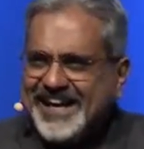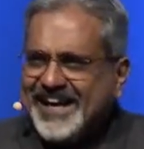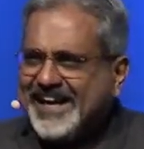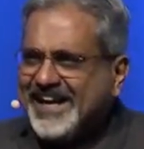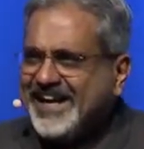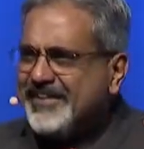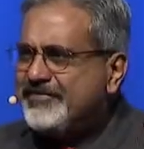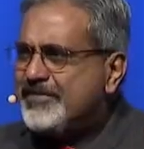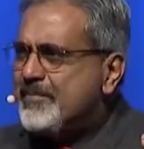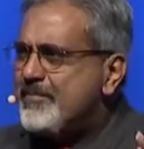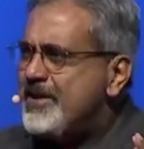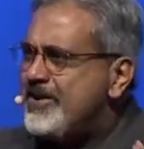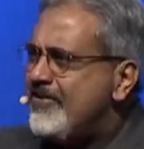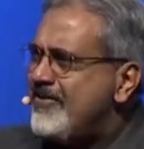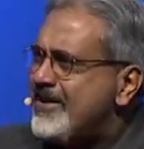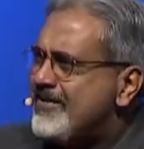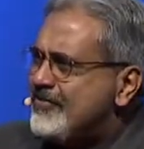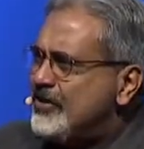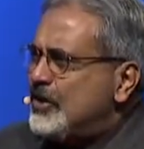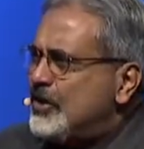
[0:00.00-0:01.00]
If the mirror
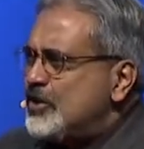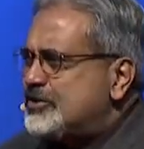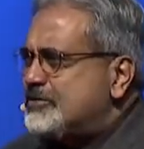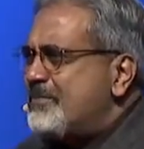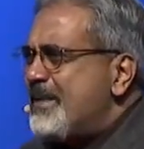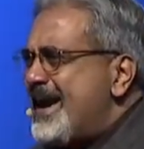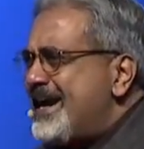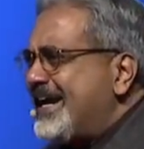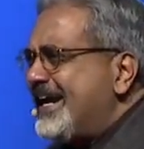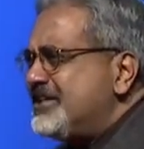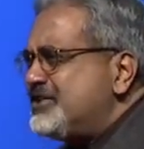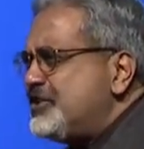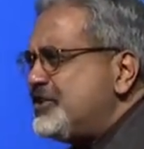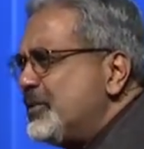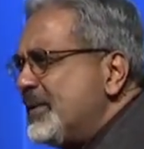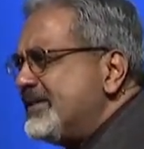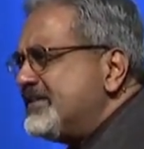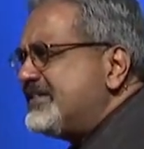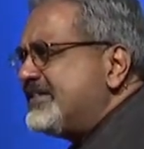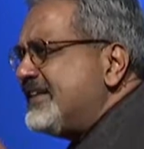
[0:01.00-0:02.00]
ever looked back at you
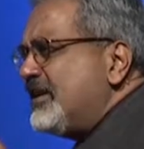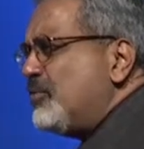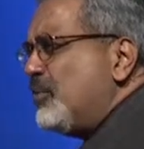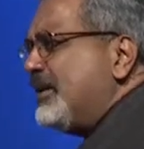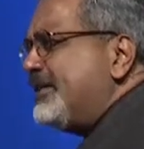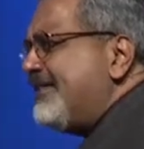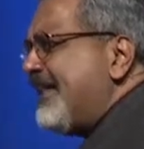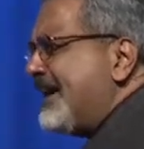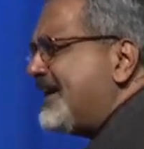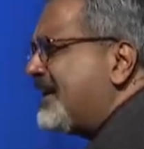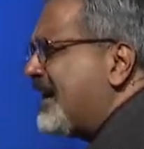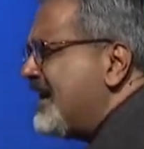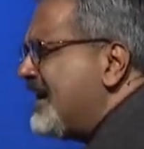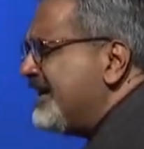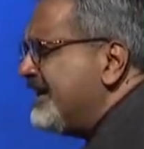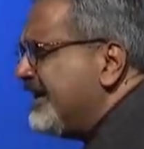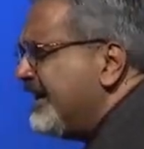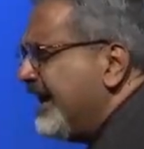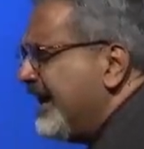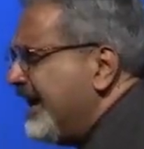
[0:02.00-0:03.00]
and said, "With that
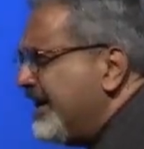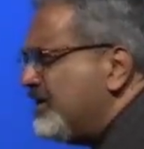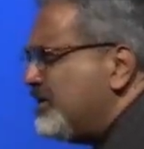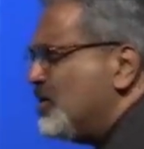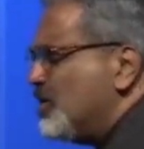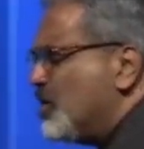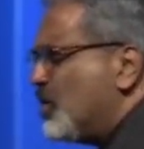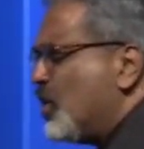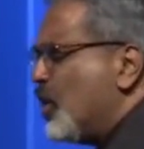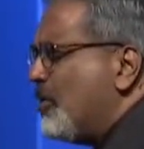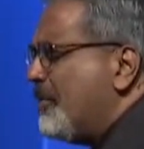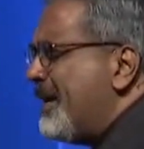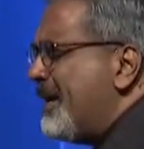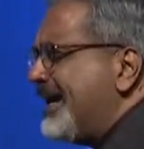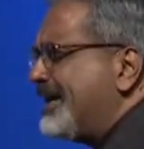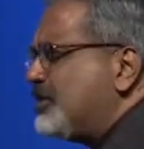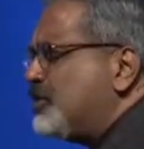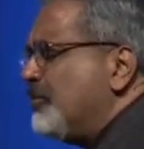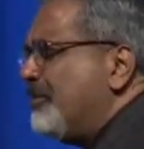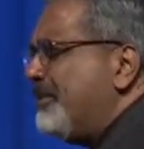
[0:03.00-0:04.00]
kind of hairdo, go
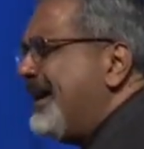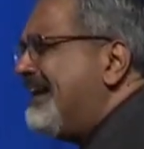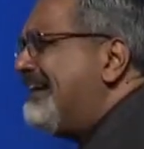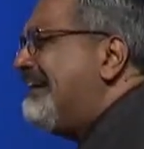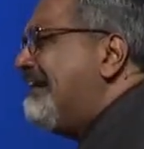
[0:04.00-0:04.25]
back to bed,"